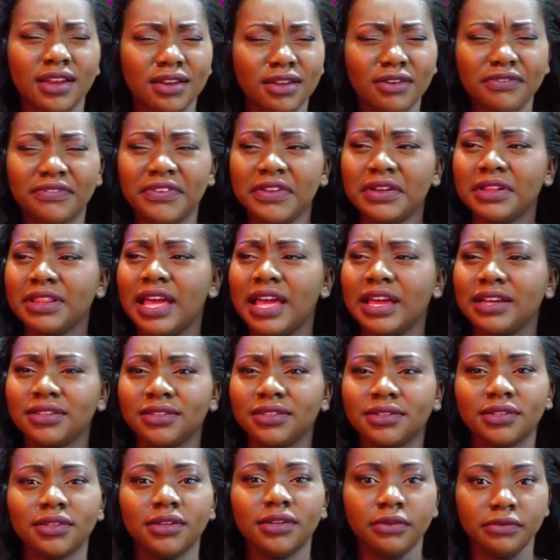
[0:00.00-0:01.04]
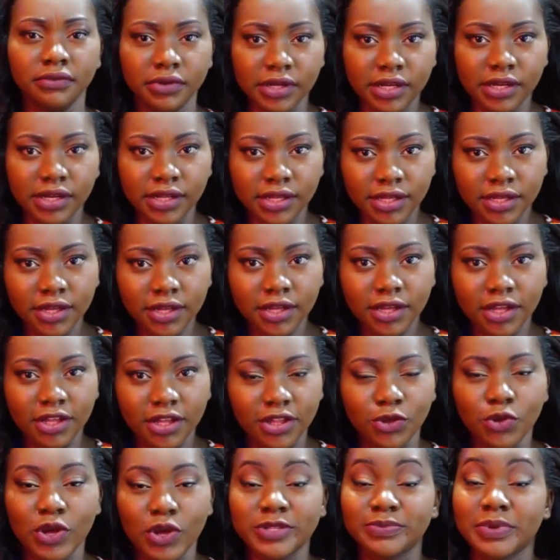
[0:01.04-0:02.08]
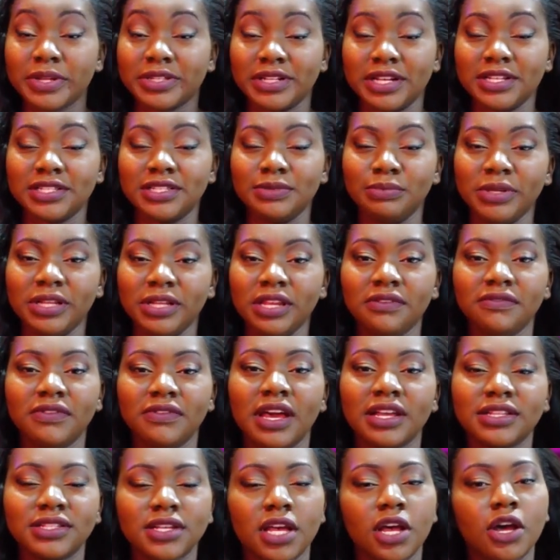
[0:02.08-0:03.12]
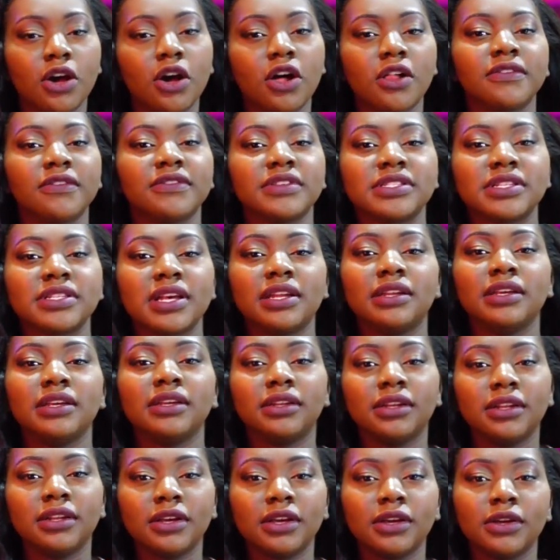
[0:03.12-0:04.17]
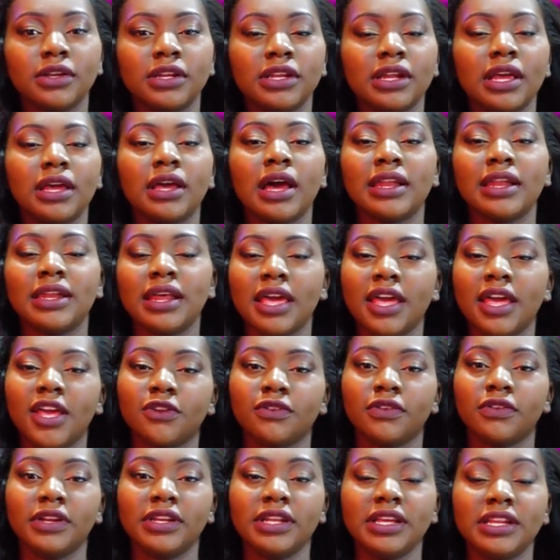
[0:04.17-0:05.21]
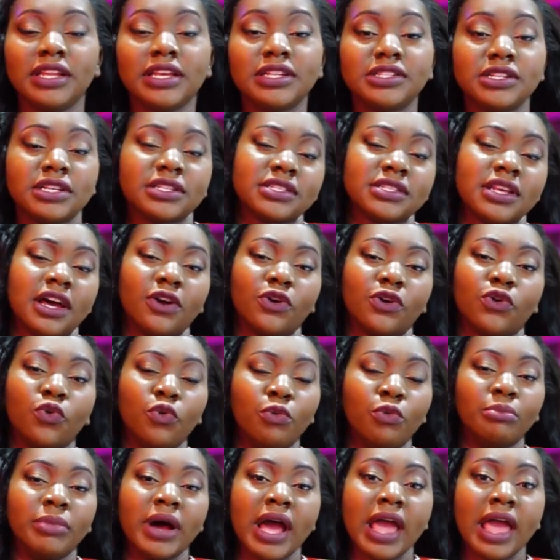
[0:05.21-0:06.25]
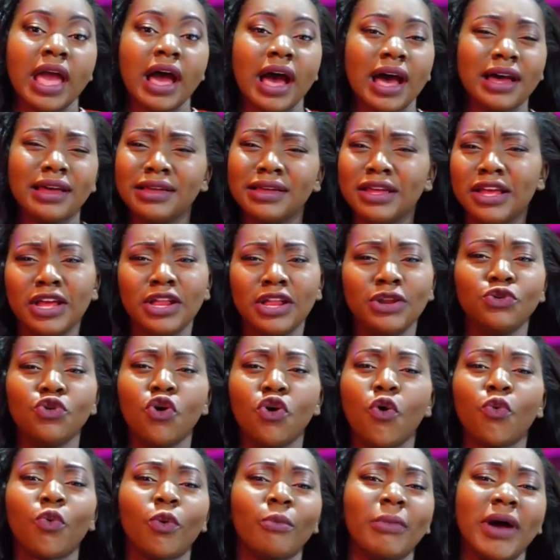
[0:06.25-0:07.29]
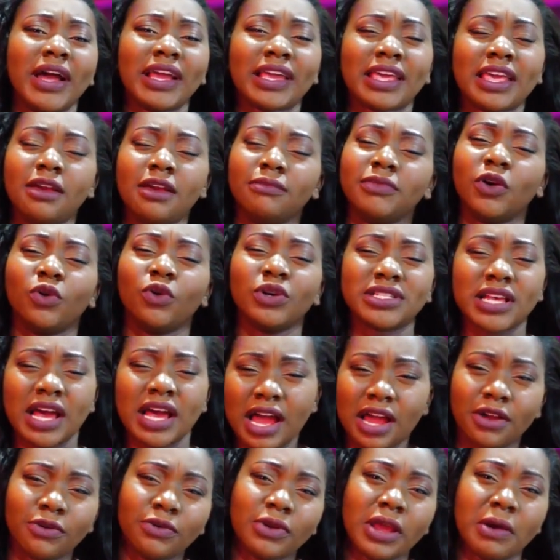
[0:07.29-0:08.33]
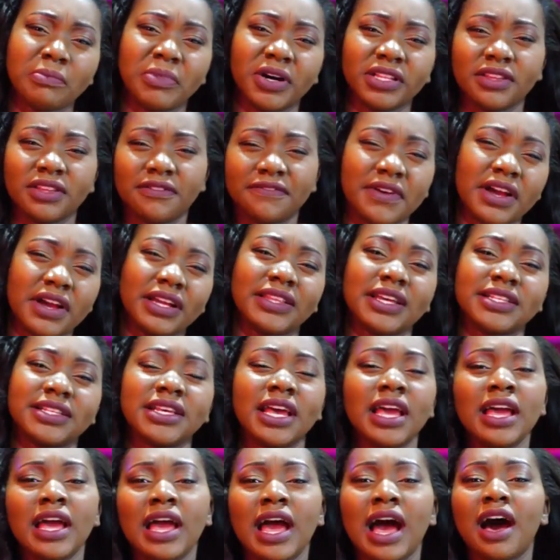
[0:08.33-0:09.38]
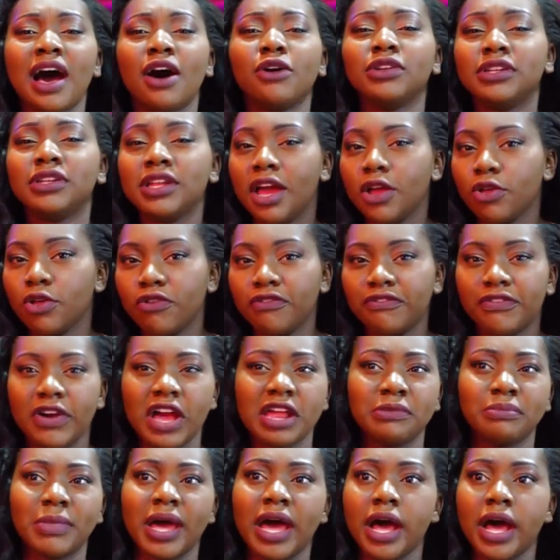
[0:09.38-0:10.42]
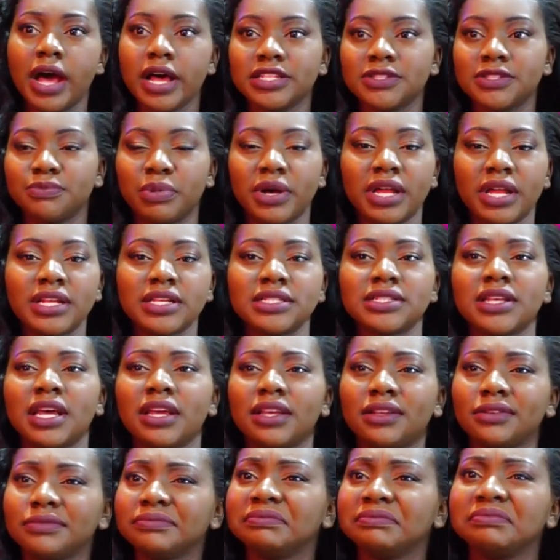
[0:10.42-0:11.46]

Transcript: I feel like, really? You expect us to believe that all of a sudden, at the end of the day, they're just some kumbaya. No woman came there, was angry about the fact that, how dare you find my husband? It's like,